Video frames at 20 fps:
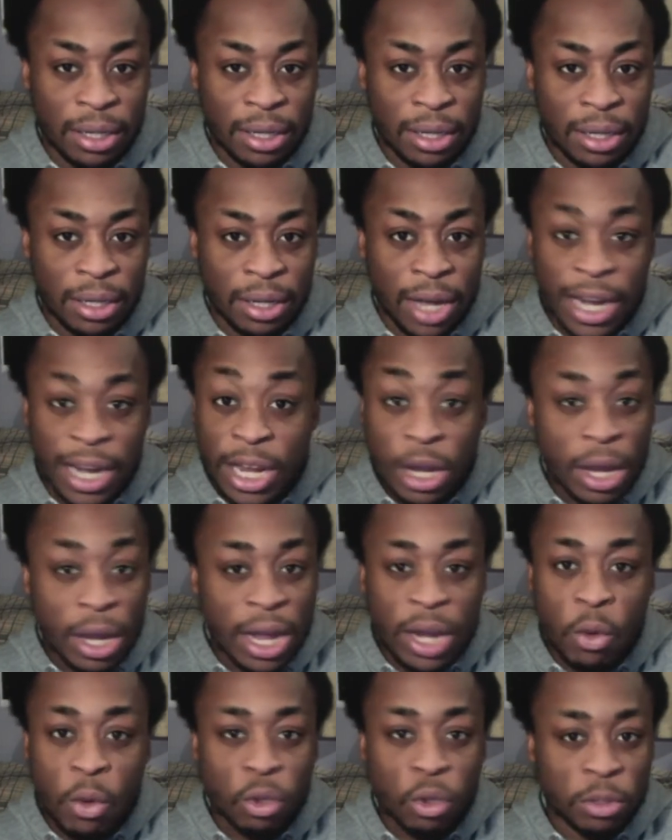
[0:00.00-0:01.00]
and he and he
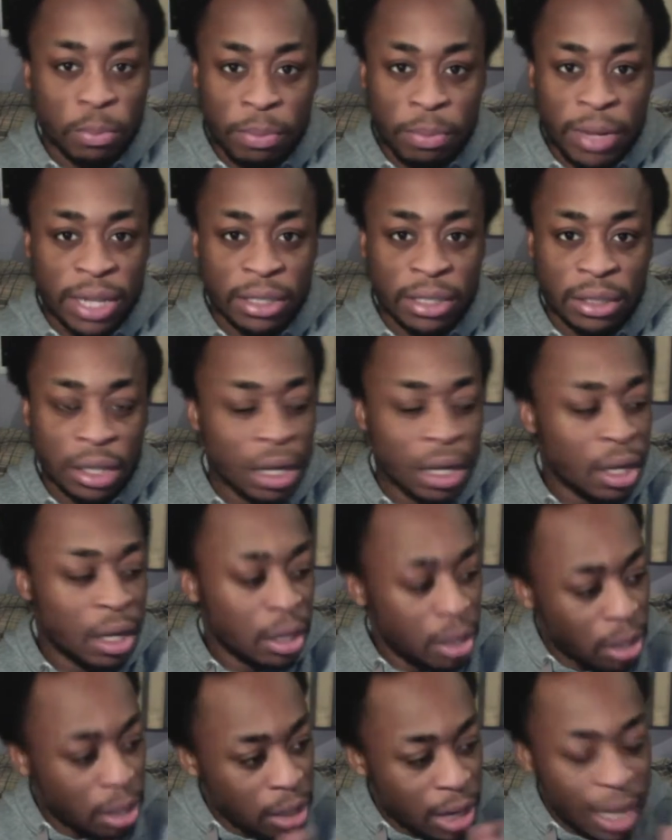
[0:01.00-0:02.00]
was pissed.
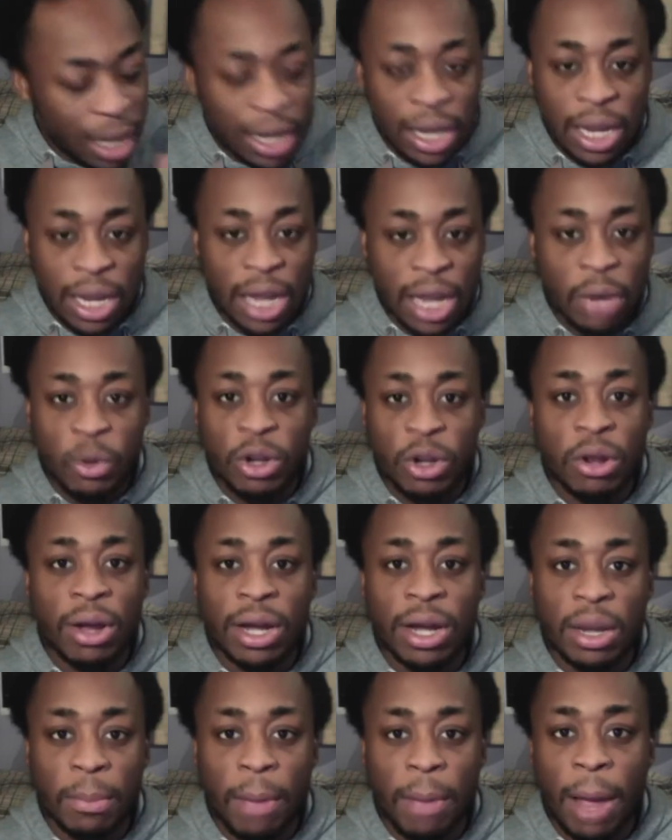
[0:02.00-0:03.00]
You can and when you look at the
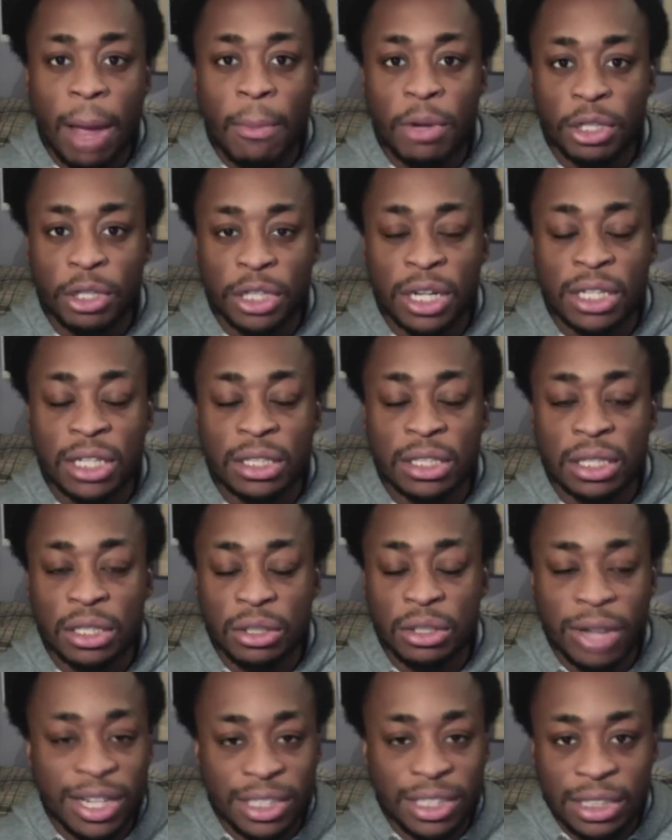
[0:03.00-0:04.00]
Bible Genesis, you
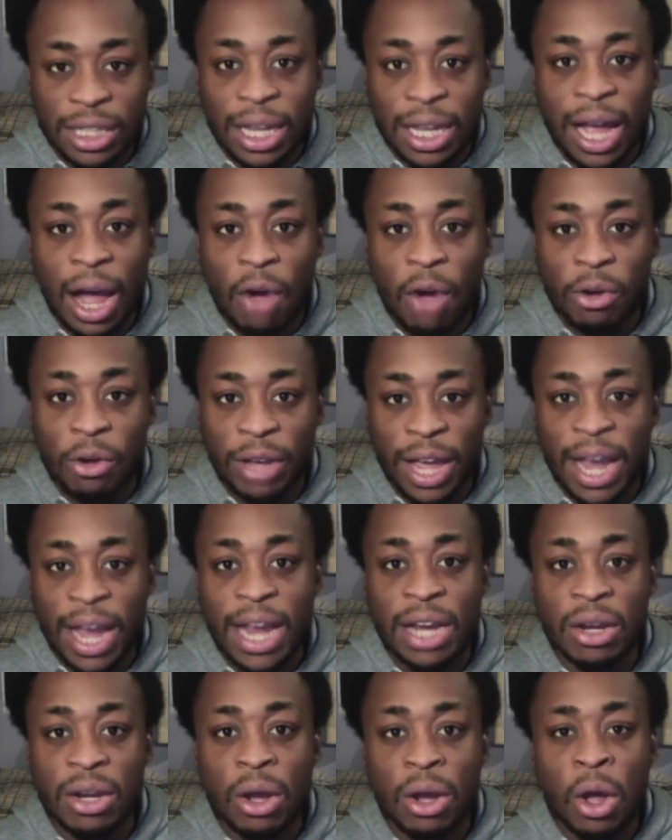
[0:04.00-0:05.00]
can see how
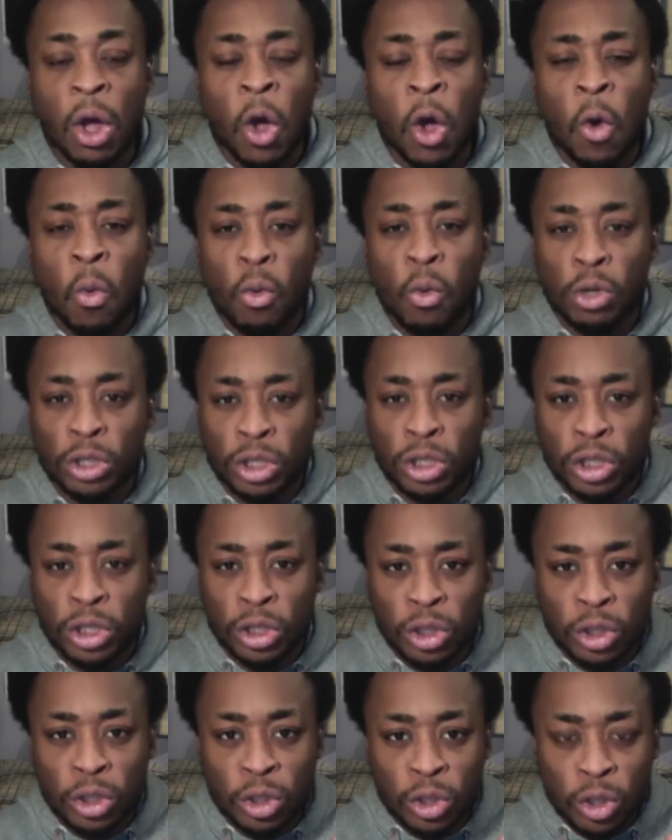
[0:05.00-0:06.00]
Cain was
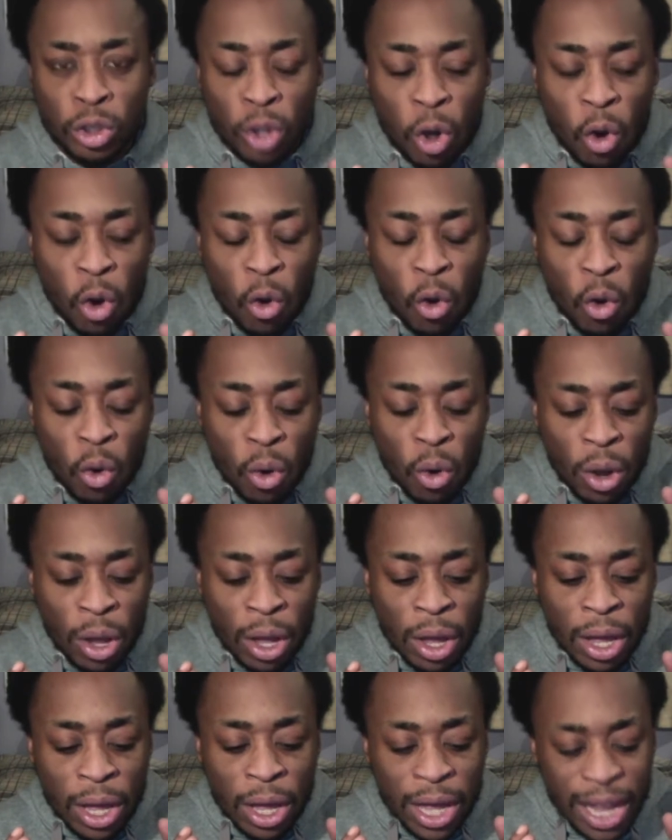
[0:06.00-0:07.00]
so
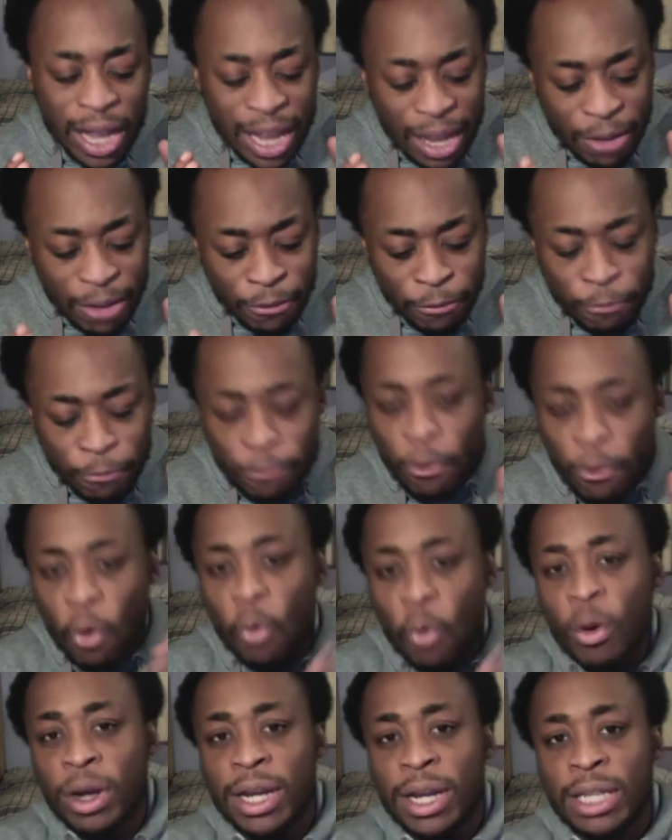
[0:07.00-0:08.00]

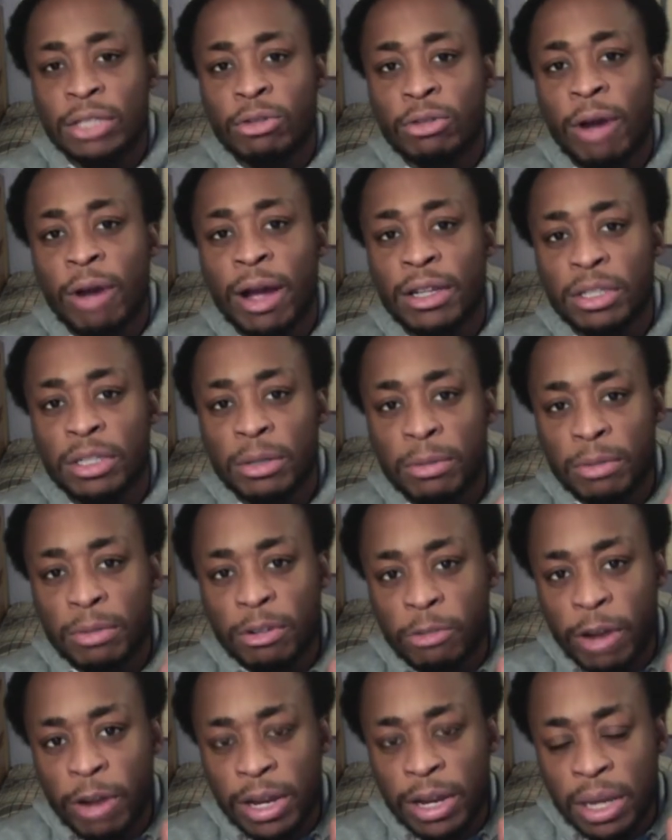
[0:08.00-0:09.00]
forward in trying to
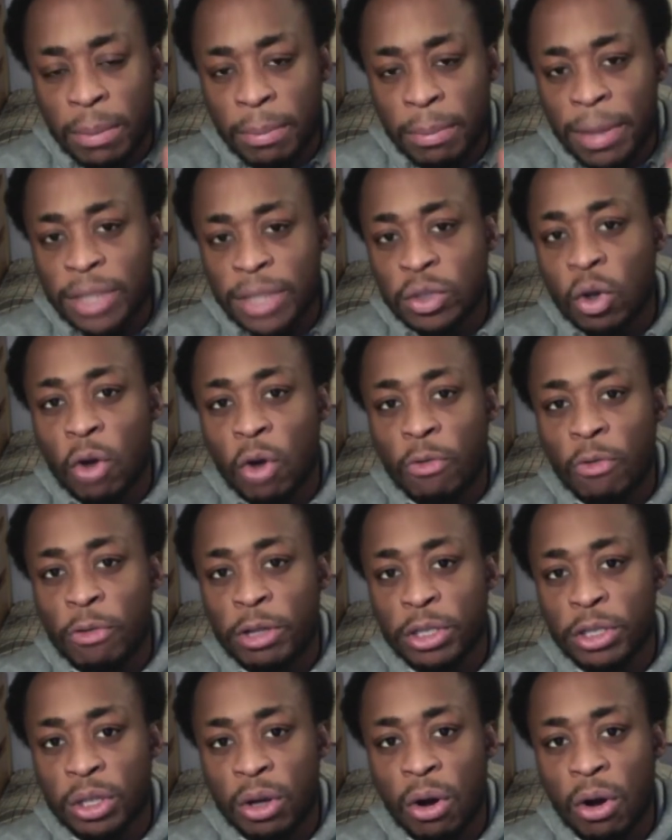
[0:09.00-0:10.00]
create the best offering to
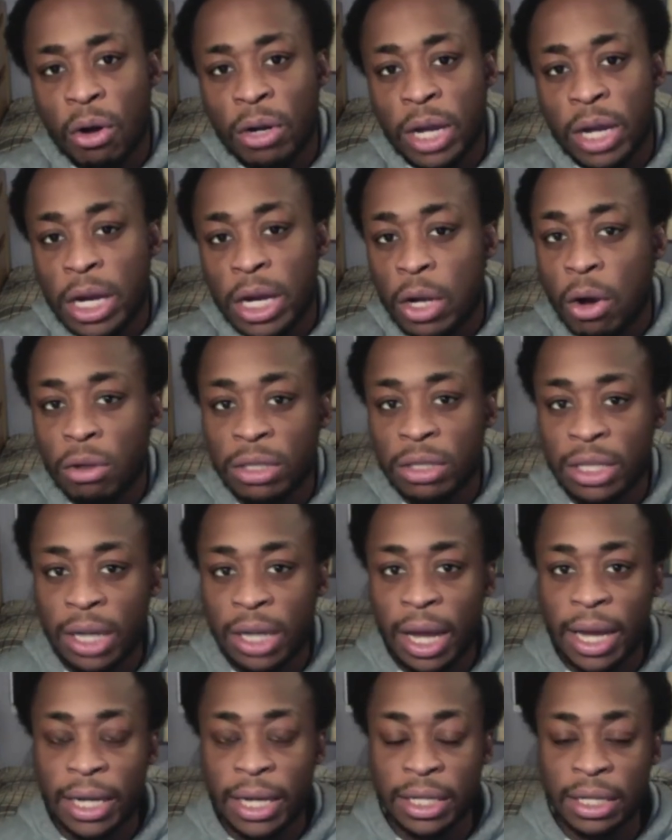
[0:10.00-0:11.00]
God, and it got
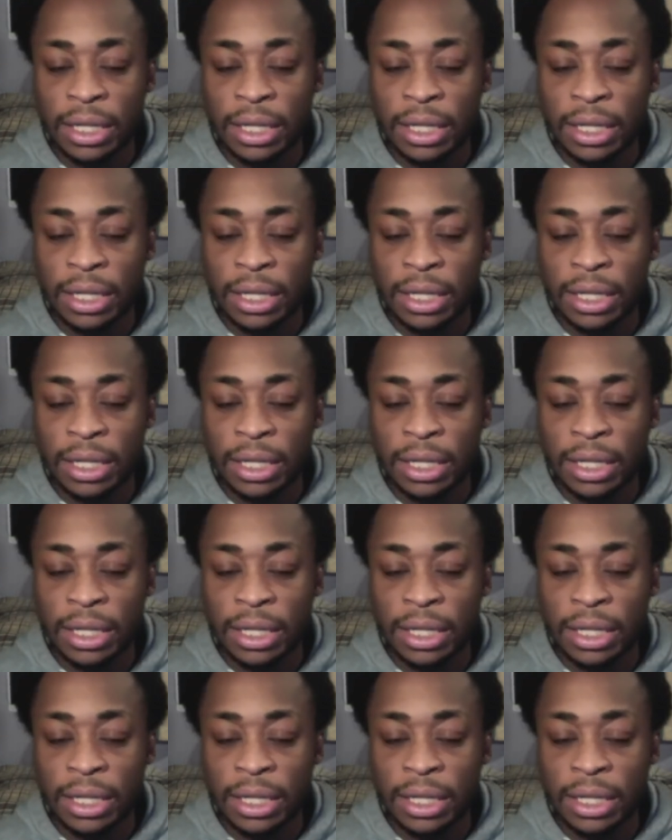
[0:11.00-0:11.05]
denied.